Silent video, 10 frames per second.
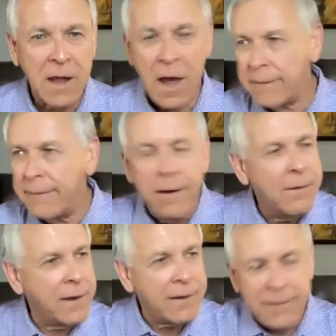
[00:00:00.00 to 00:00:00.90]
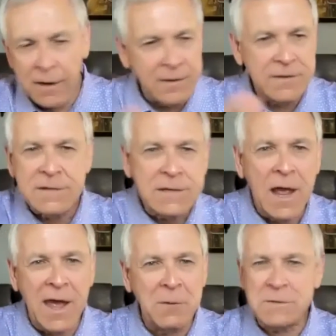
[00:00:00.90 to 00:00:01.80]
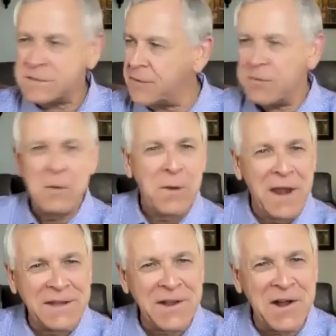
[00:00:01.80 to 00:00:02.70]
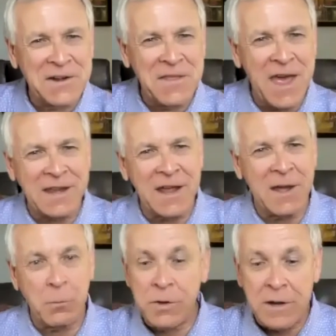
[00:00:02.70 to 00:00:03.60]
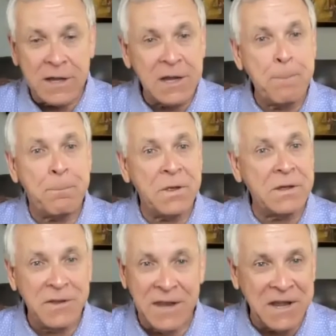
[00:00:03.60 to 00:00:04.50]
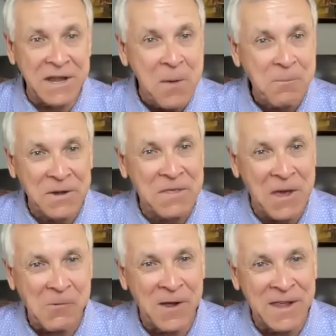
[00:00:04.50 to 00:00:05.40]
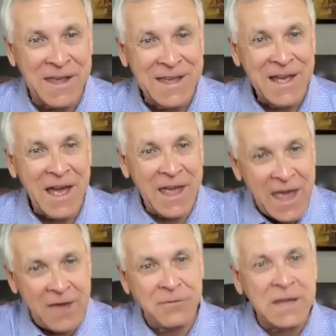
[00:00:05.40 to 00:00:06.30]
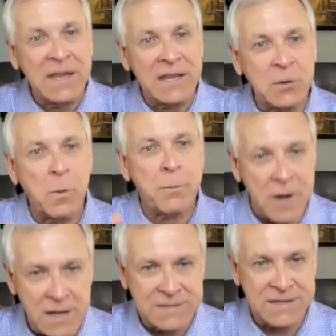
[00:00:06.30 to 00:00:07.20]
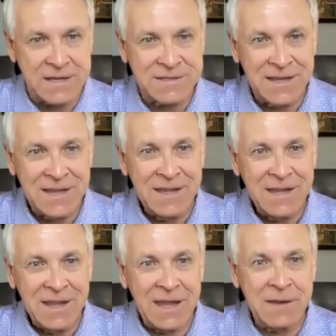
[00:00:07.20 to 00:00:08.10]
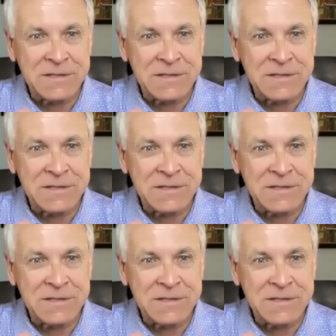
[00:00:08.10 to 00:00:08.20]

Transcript: Like, I don't know. When I talked to this guy, it was different than when I talked to that guy. Well, you're not going to build any company that way. I have to get to a process. Mm-hmm.